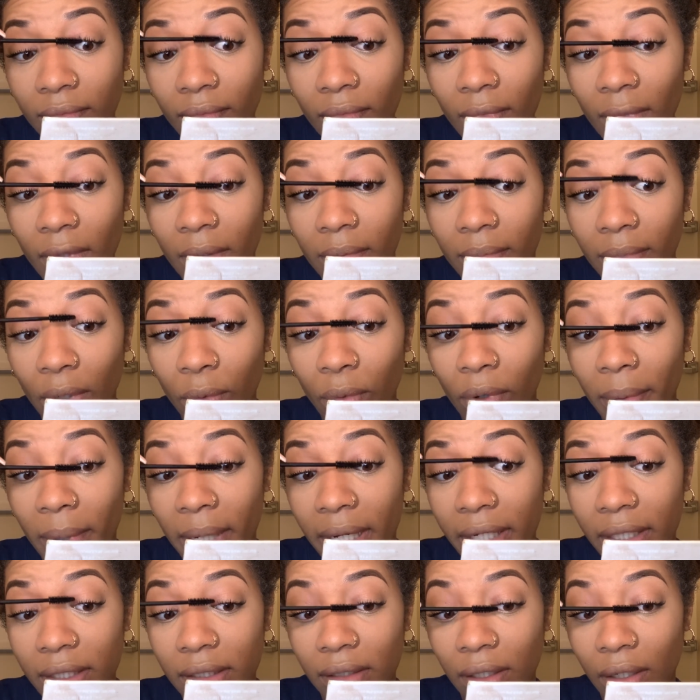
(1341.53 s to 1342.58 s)
But when my hair
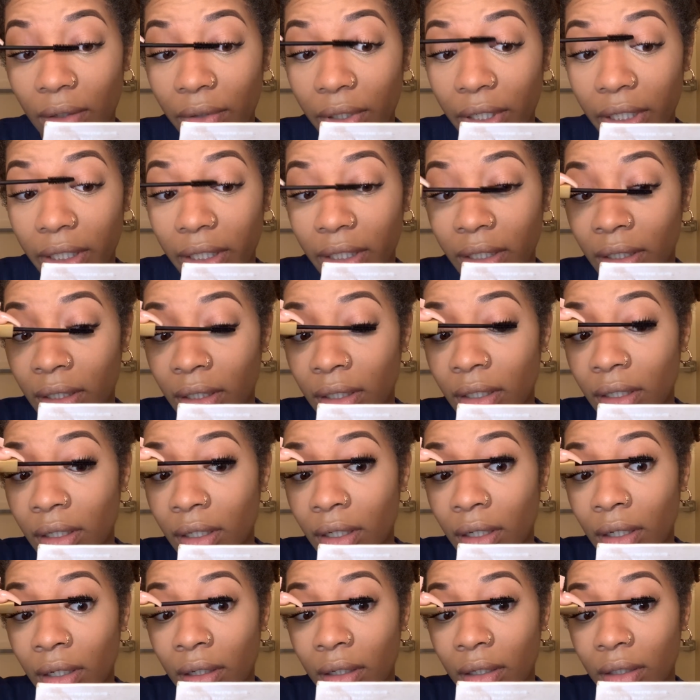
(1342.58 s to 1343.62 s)
is longer,
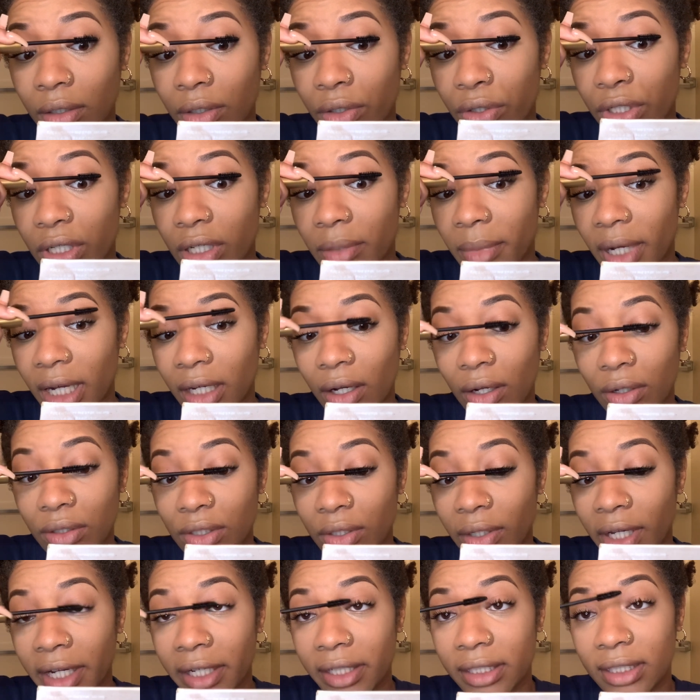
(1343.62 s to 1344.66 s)
usually my go-to
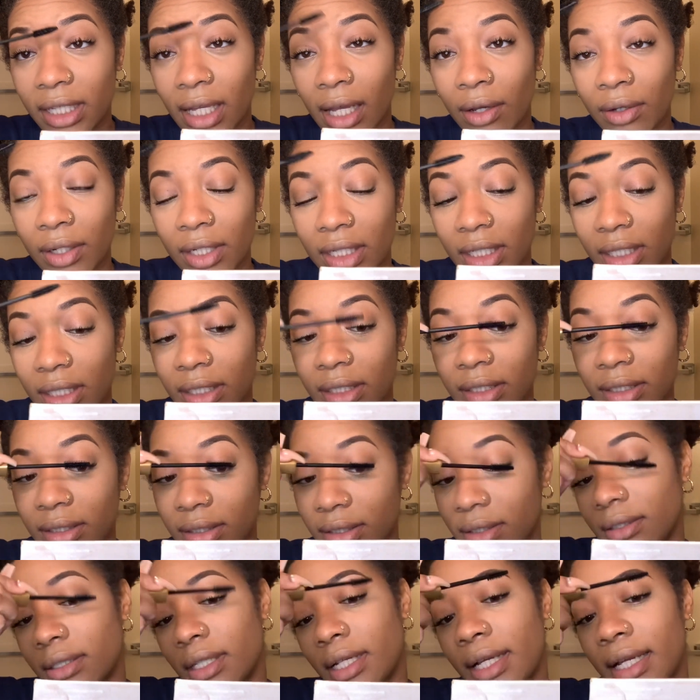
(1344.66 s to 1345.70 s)
hairstyle is,
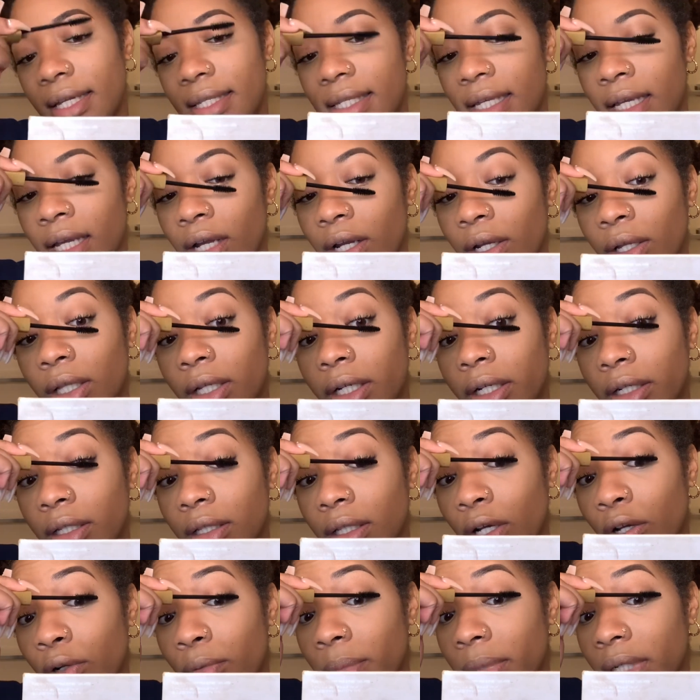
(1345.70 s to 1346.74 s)
like I said earlier, a
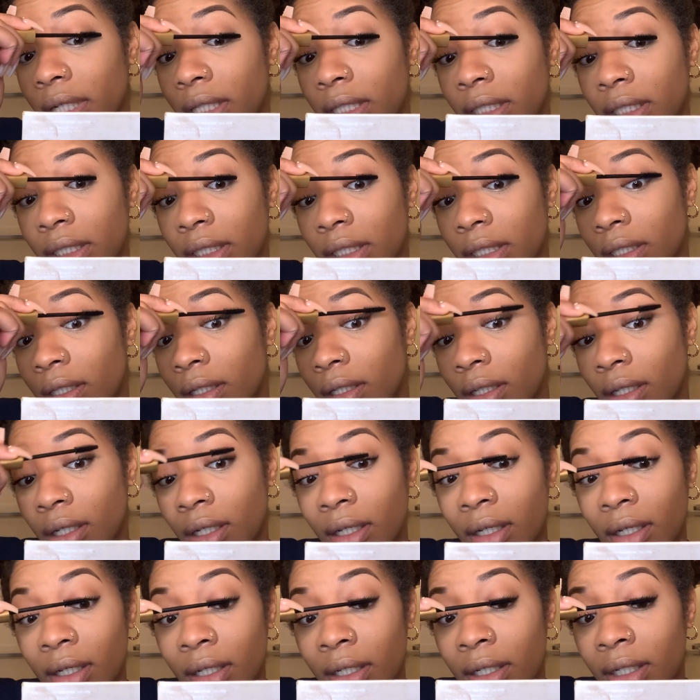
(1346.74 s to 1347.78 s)
low bun.
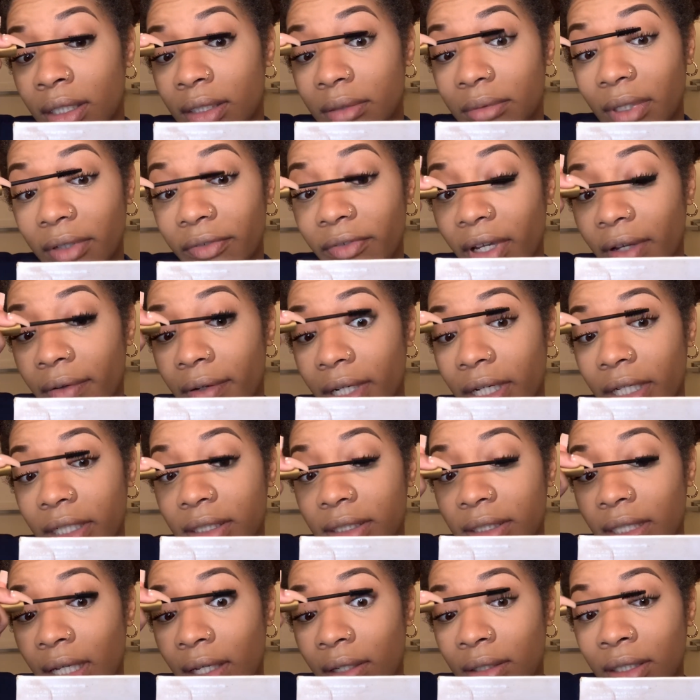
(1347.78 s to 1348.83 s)
It's my favorite
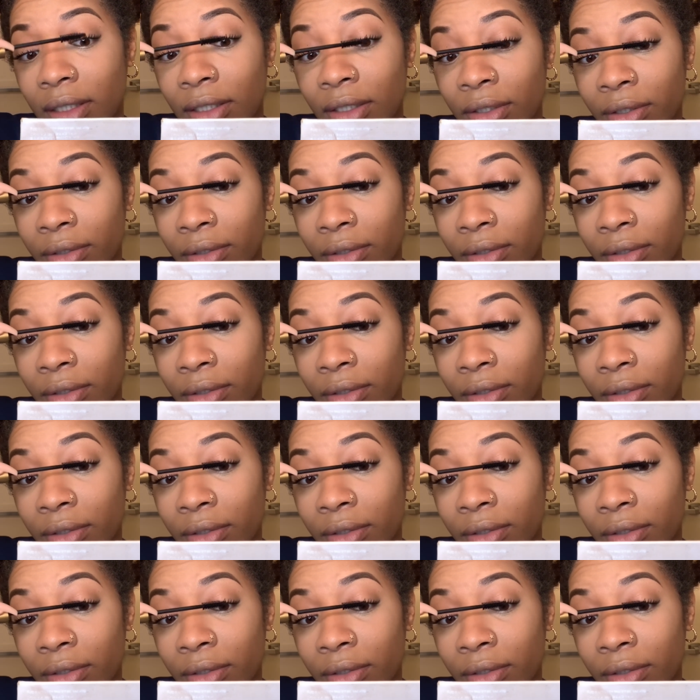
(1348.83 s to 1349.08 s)
hairstyle to do.